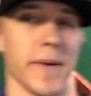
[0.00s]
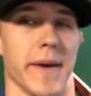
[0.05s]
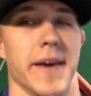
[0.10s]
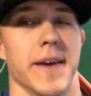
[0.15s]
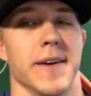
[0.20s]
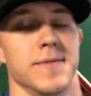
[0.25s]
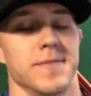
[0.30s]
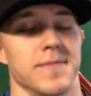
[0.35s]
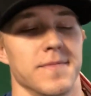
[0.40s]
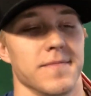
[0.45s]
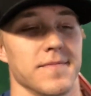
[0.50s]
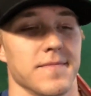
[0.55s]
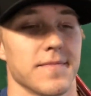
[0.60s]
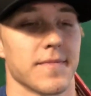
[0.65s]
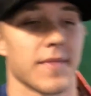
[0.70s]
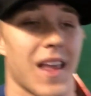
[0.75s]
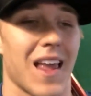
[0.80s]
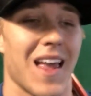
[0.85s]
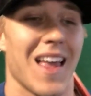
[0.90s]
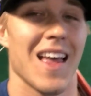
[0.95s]
me,
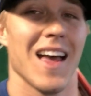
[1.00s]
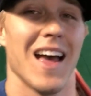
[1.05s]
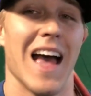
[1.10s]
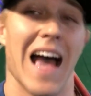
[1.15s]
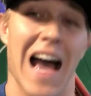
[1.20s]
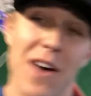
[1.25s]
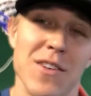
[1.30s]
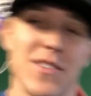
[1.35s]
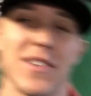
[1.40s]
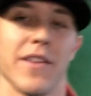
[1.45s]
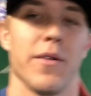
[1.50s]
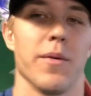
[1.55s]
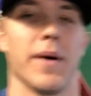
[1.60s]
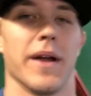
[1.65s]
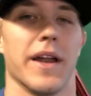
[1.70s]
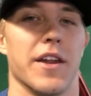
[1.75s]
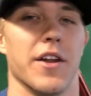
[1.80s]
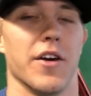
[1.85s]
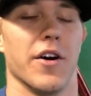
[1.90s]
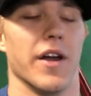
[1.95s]
how's
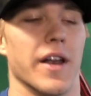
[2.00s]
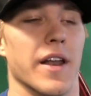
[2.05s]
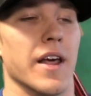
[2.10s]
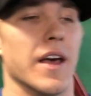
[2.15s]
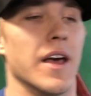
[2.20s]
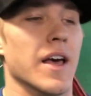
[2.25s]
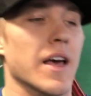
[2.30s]
everybody doing?